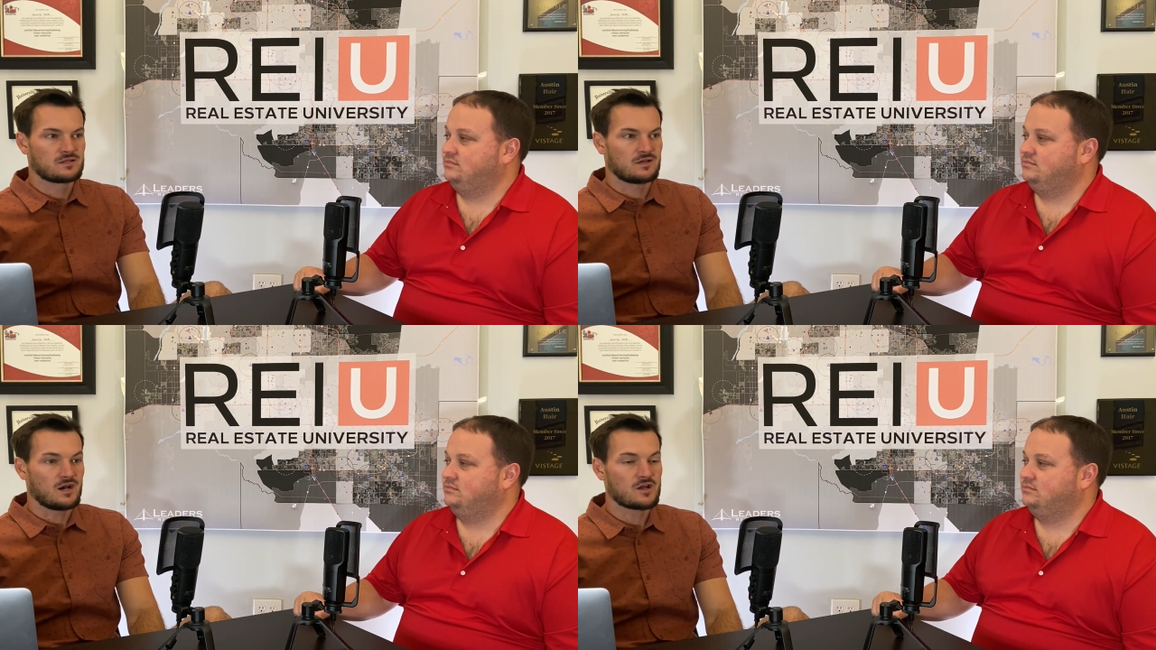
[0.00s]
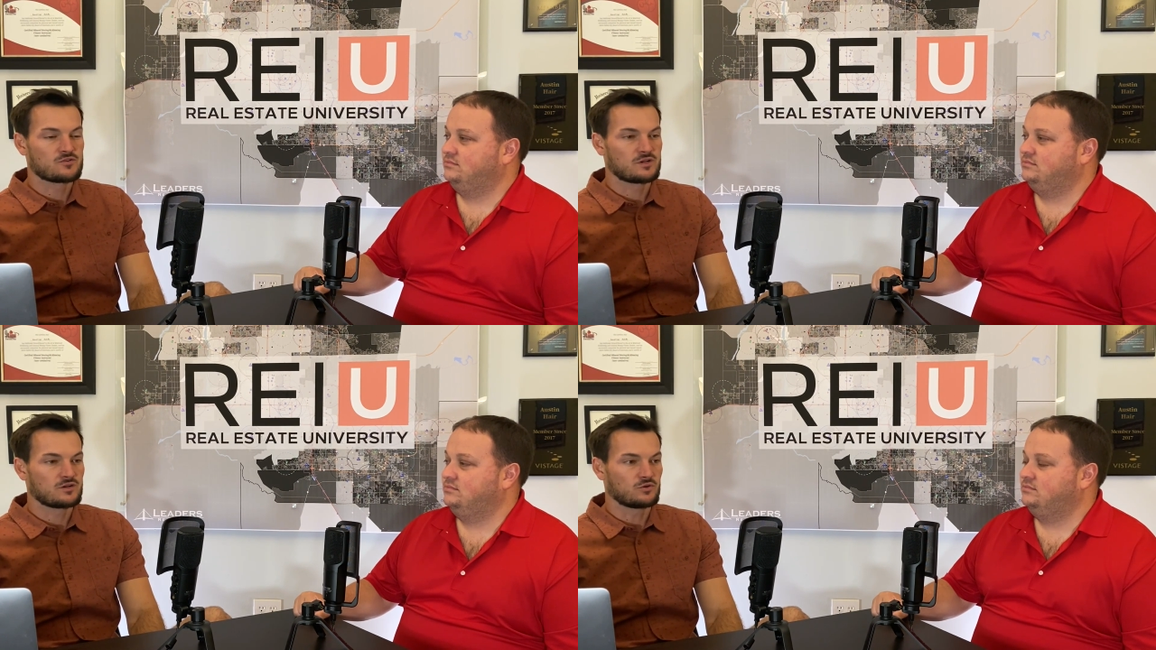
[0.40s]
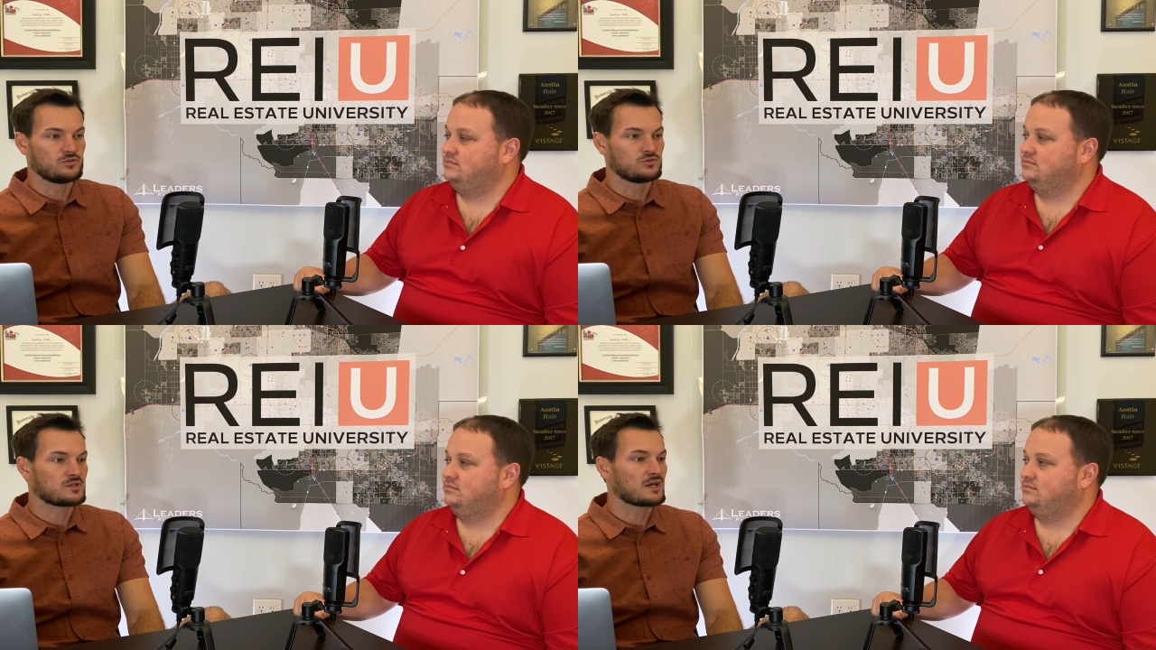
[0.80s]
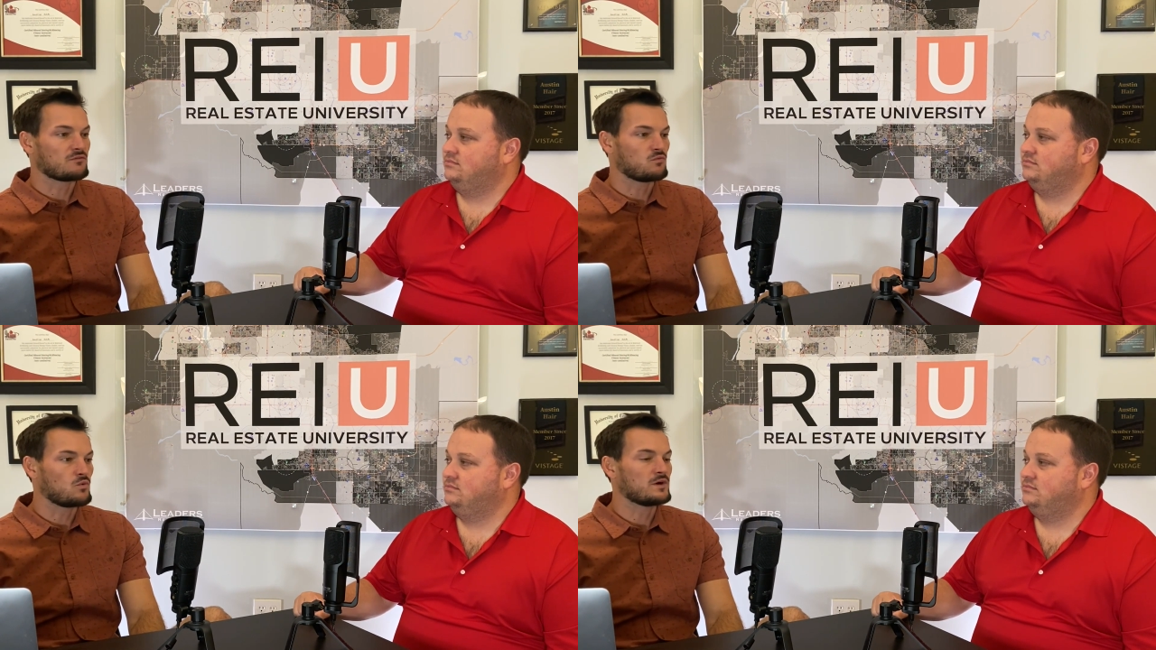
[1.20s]
Speaker 1: 100 or you could
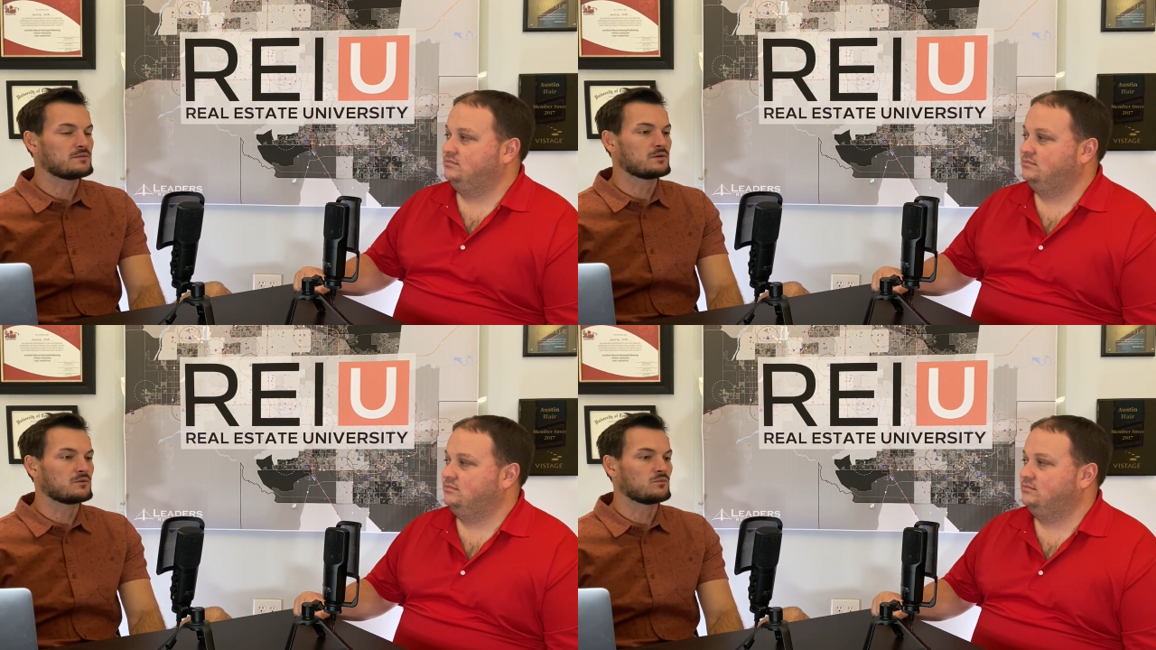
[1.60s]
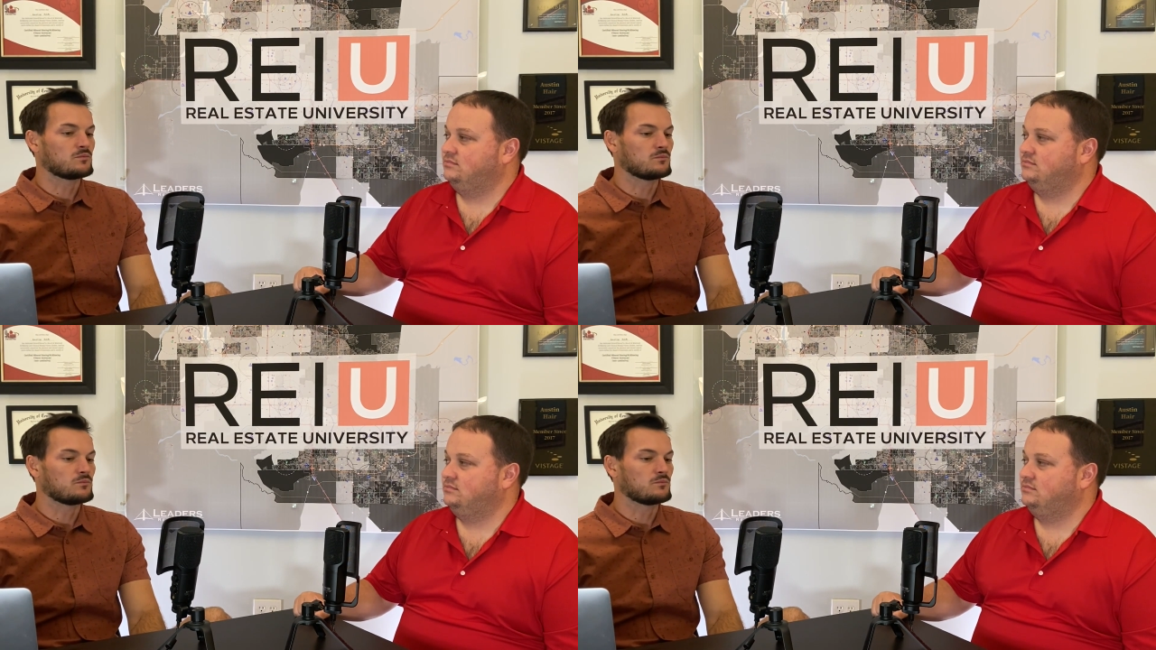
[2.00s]
have one, but